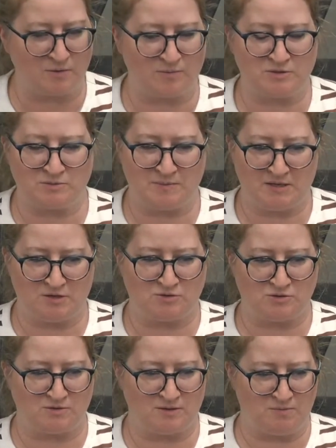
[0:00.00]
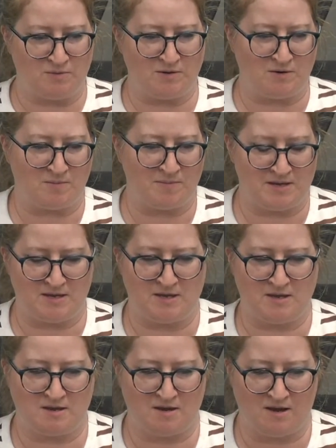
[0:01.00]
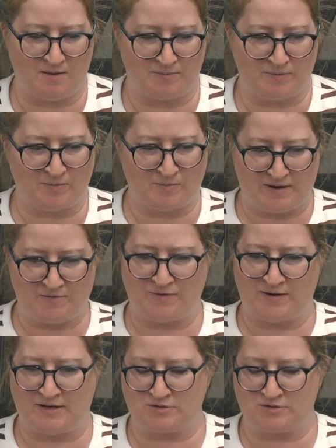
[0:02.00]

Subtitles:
we're just making sure that we are making the right financial